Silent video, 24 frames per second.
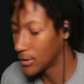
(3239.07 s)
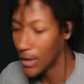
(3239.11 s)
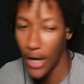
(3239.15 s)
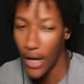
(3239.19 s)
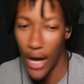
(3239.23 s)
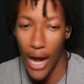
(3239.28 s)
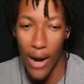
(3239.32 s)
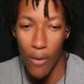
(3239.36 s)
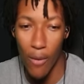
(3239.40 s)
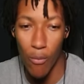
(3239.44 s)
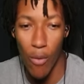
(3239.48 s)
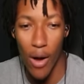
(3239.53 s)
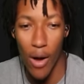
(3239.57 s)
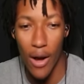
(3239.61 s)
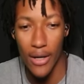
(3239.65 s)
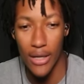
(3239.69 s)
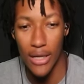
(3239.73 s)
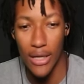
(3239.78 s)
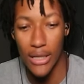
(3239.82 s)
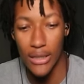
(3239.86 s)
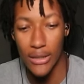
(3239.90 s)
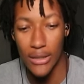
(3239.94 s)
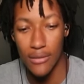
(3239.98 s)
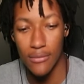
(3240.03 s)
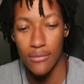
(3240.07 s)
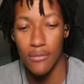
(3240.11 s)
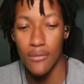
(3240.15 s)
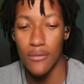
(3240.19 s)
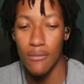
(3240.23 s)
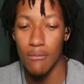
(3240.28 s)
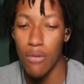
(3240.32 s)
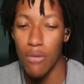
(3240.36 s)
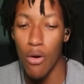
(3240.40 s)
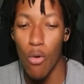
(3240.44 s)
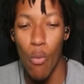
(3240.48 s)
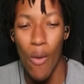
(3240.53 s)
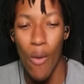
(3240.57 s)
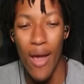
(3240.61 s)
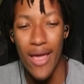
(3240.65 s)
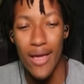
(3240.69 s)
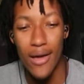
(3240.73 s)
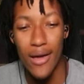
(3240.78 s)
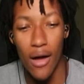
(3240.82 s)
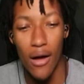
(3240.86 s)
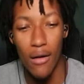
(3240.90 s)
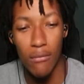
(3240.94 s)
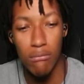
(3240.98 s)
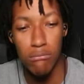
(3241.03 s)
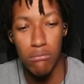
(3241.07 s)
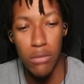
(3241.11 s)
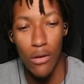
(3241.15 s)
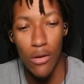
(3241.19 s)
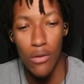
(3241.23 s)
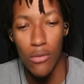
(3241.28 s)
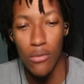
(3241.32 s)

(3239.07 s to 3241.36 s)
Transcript: I wanted col. Bro, wake up, bro.